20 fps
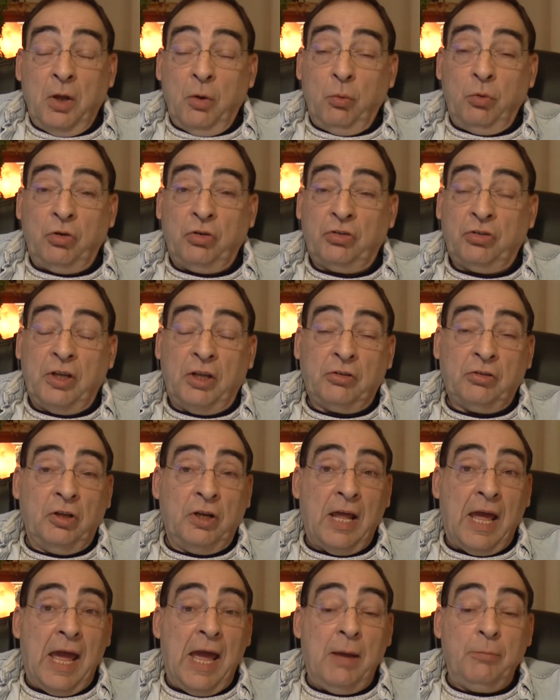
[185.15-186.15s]
which sets
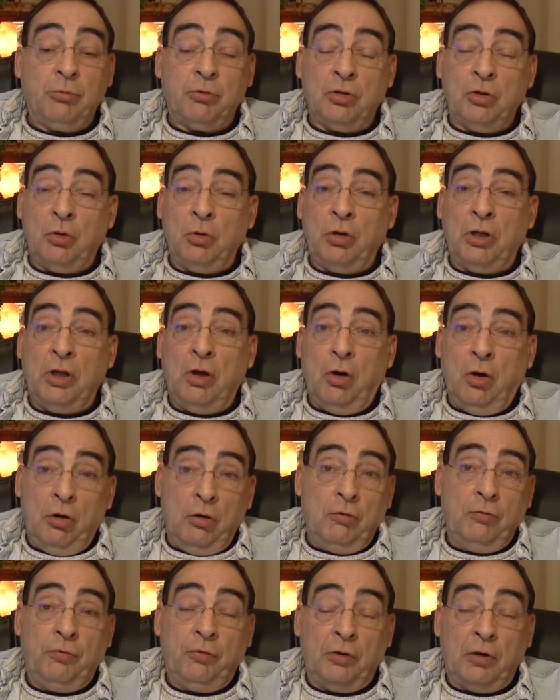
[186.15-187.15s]
an absolutely
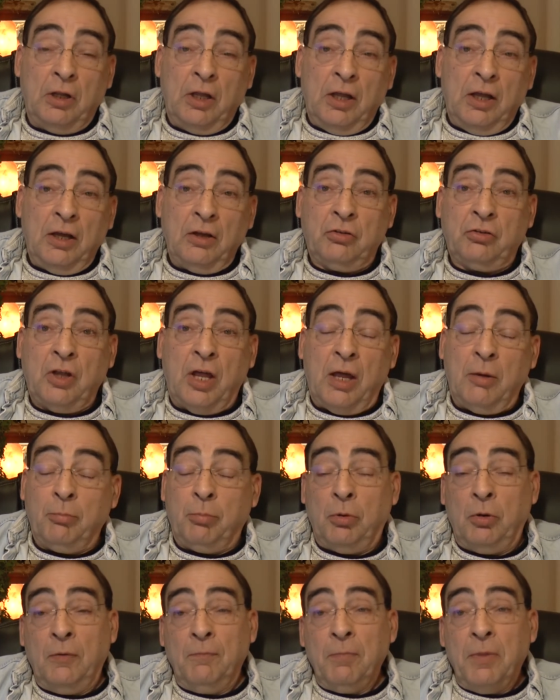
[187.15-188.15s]
awful
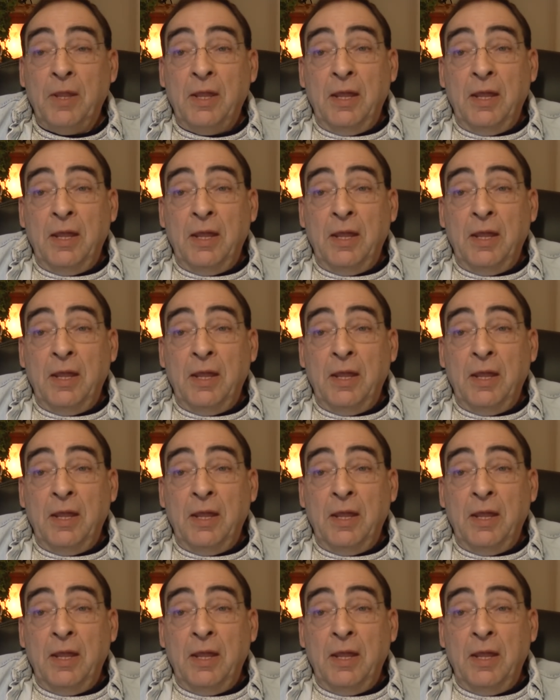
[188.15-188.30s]
example.